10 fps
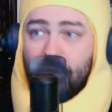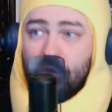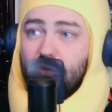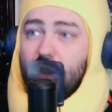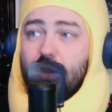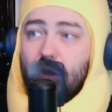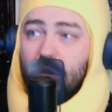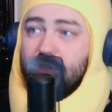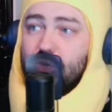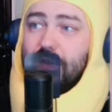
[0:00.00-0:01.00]
Crocker
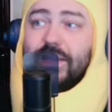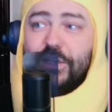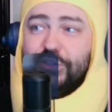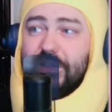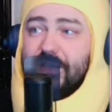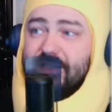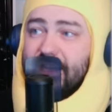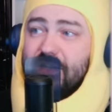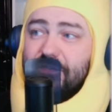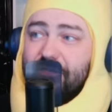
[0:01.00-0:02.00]
also allegedly
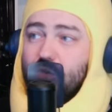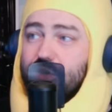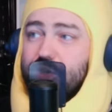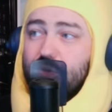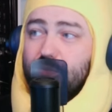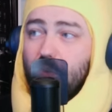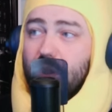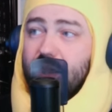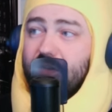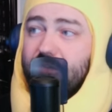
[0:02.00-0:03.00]
sent a 14-year-old
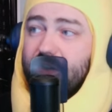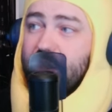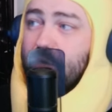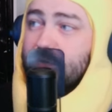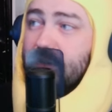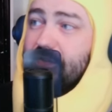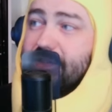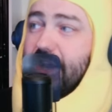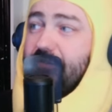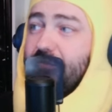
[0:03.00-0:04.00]
boy videos of
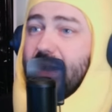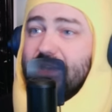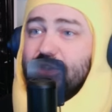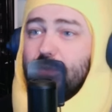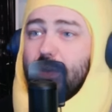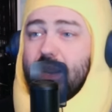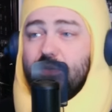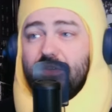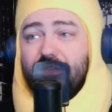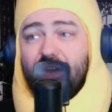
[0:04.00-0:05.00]
herself masturbating
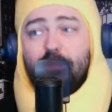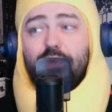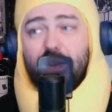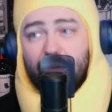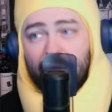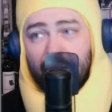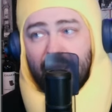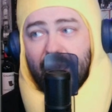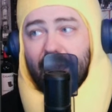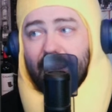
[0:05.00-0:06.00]
with a vibrator
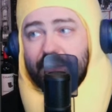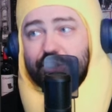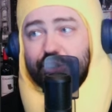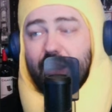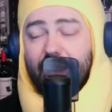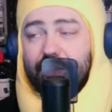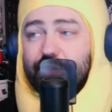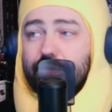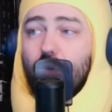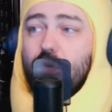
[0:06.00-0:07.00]
and
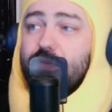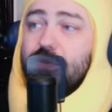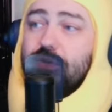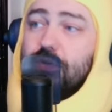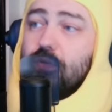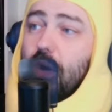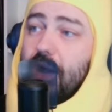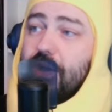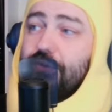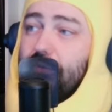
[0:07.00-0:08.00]
exchanged more than
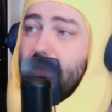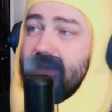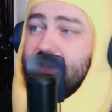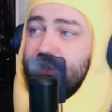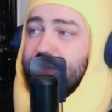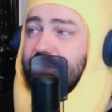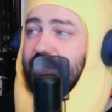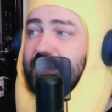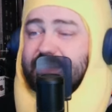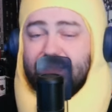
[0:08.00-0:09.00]
200 messages
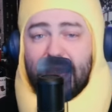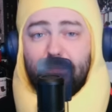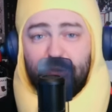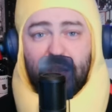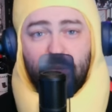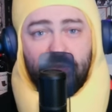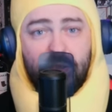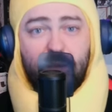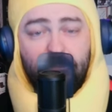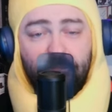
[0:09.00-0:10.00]
via Snapchat with
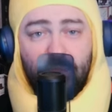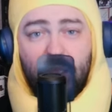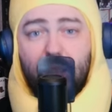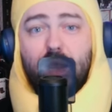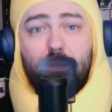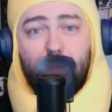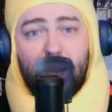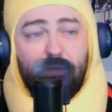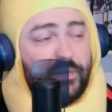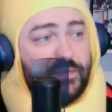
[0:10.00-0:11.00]
him.
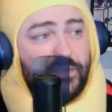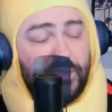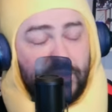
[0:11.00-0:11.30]
Parents,